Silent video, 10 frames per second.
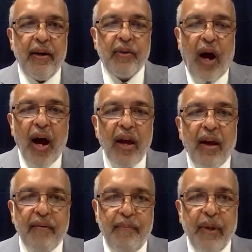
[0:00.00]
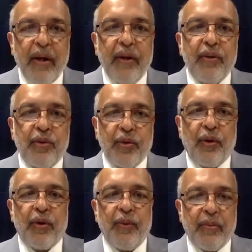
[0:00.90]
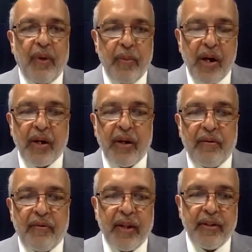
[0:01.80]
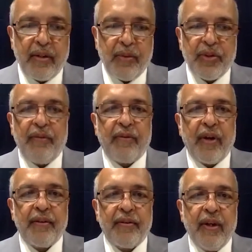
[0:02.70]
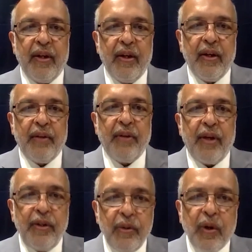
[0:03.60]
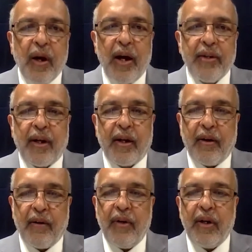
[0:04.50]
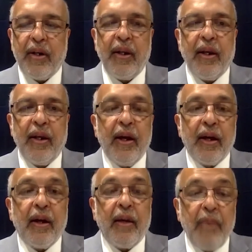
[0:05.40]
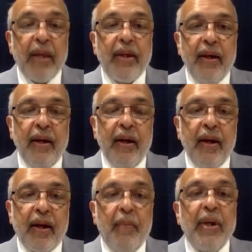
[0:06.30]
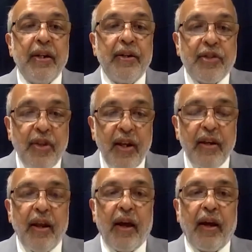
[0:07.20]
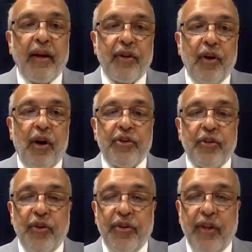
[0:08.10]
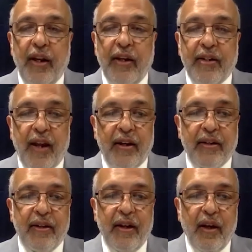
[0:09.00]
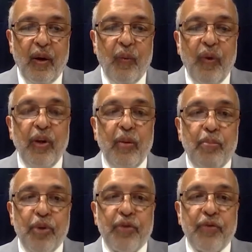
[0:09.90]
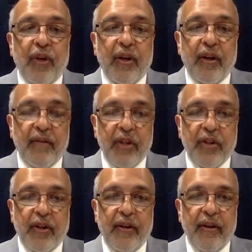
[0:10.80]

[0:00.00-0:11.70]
So I have begun to talk with my American friends and Muslim friends that you guys are converting, committing sin against God's original intent when you push for conversion.